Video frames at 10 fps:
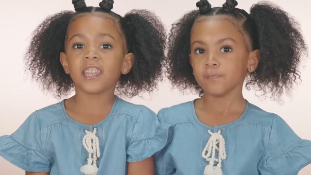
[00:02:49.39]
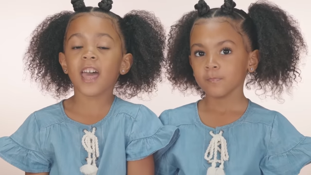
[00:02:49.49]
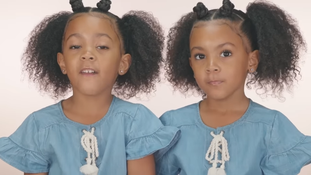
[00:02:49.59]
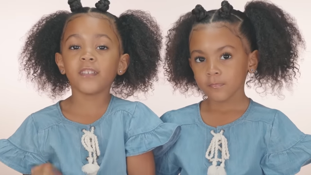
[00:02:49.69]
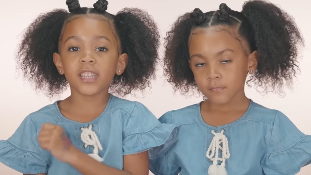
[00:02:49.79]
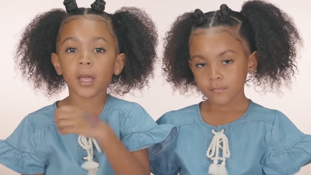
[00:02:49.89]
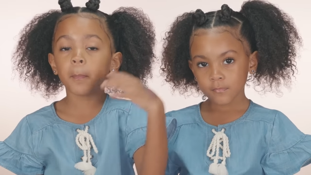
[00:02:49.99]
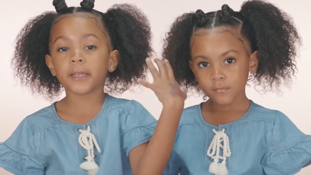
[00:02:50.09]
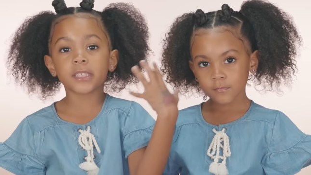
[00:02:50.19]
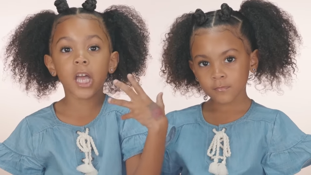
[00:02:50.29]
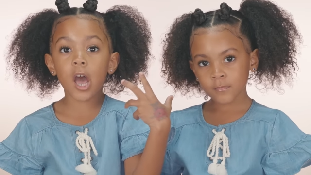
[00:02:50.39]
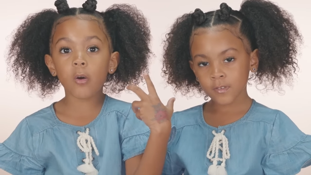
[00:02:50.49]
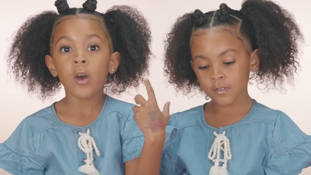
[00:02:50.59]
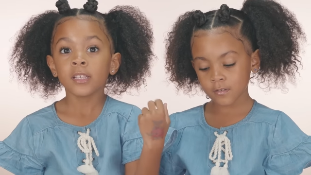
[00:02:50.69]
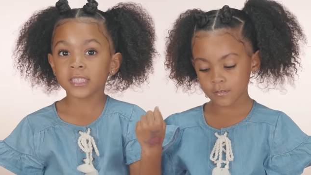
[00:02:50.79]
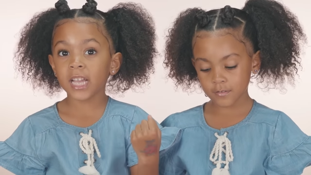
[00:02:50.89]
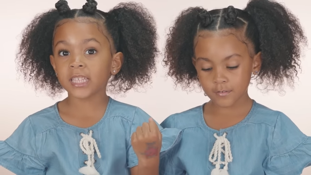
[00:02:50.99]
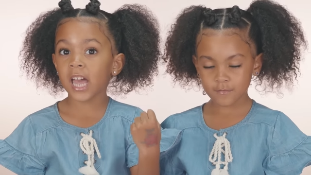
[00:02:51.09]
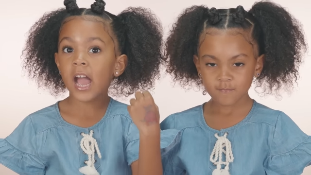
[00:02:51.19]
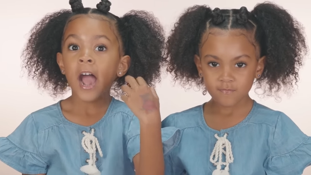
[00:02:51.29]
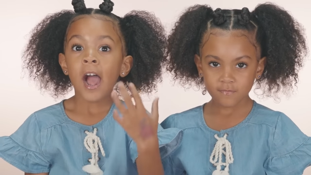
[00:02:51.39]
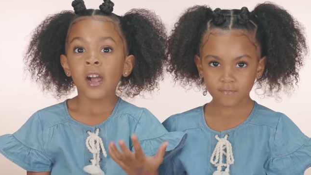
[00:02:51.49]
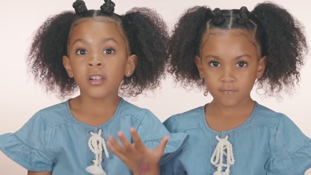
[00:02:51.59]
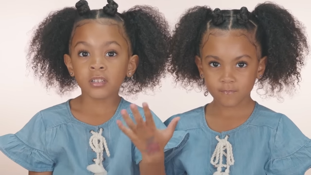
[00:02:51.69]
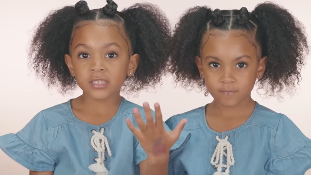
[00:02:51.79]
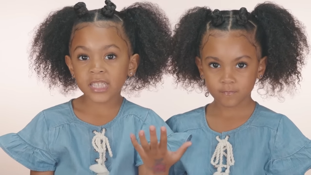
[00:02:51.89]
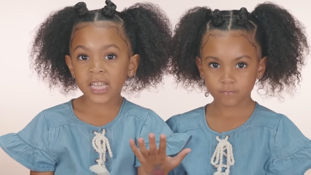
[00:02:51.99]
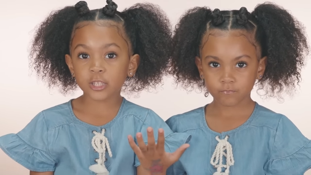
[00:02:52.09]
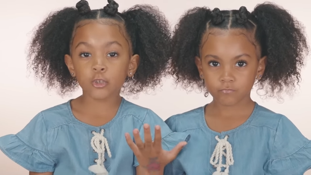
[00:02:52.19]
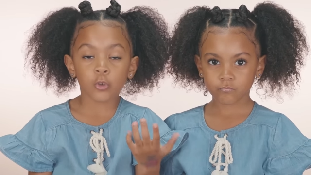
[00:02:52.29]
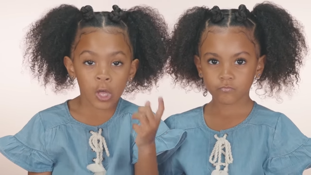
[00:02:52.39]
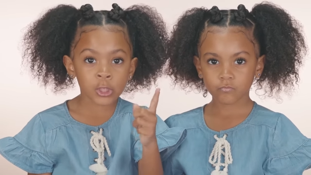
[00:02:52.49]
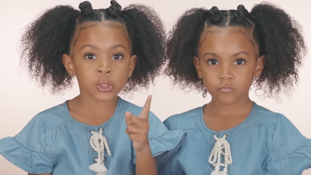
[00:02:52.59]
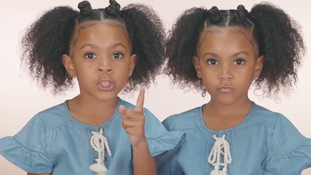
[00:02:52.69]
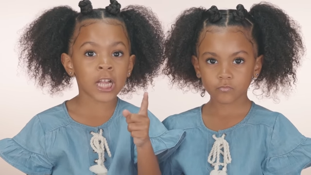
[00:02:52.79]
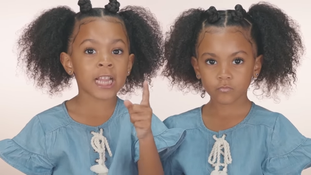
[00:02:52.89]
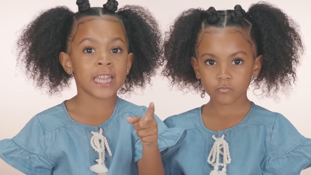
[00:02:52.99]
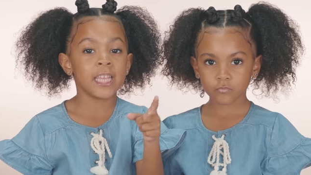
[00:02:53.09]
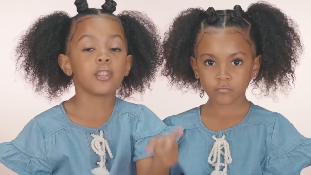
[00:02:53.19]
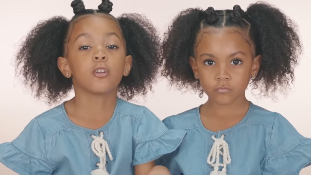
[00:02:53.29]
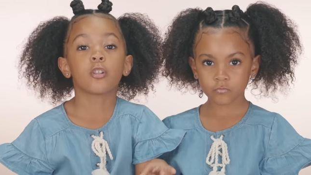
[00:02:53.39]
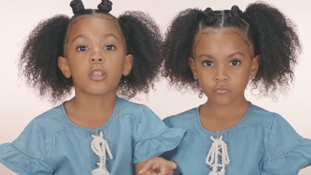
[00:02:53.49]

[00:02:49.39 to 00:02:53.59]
Speaker 1: And every time I tell Dada, need new